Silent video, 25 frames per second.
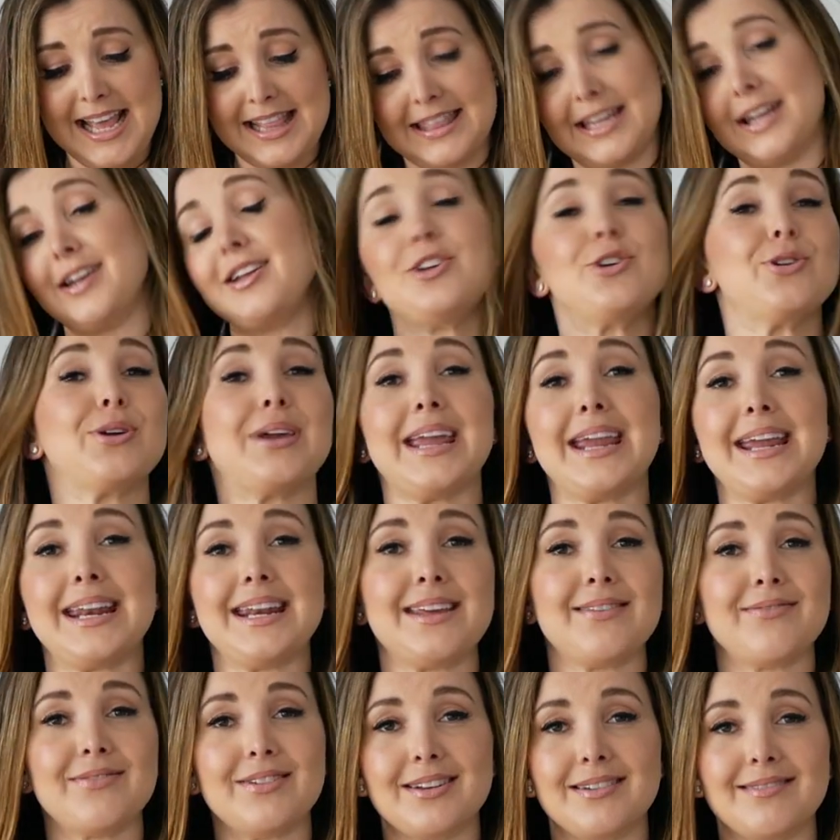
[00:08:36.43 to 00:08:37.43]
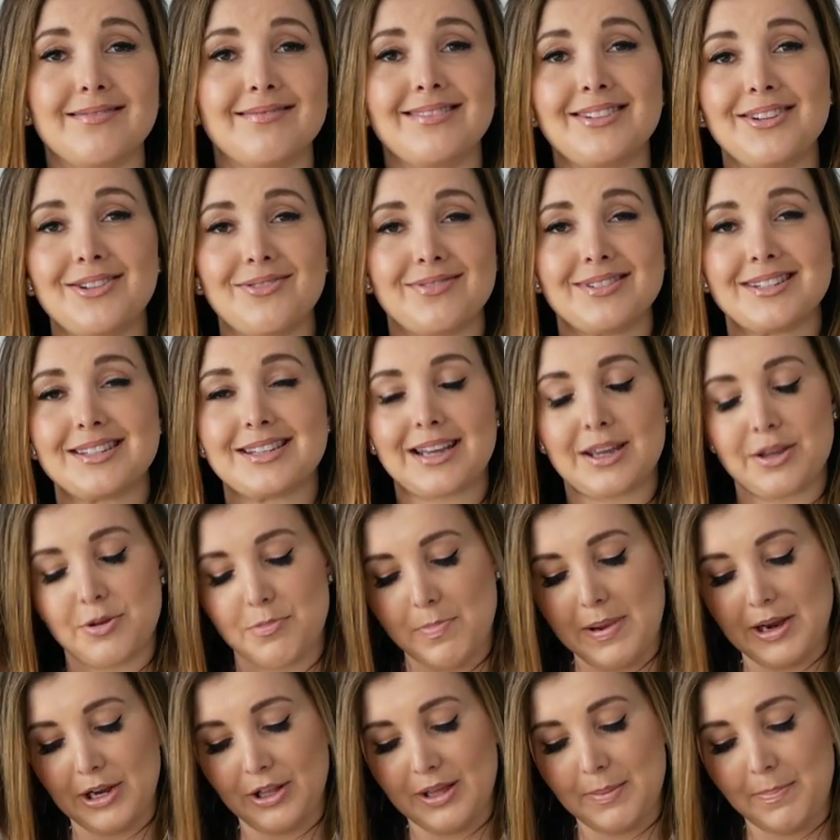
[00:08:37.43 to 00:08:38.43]
you can't even, you can
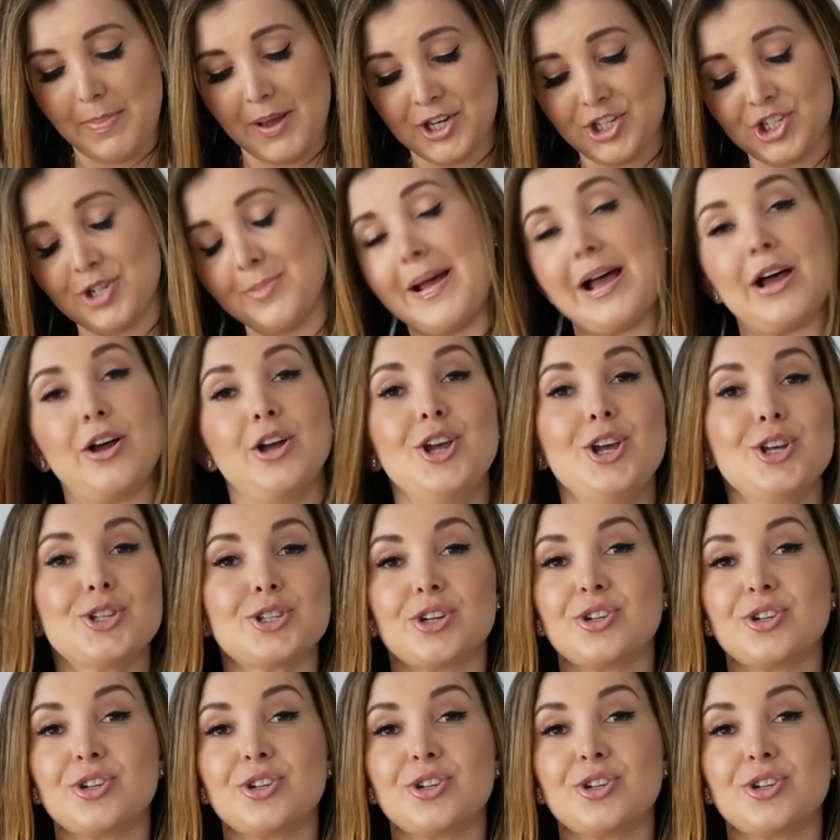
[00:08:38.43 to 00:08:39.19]
barely punch them out.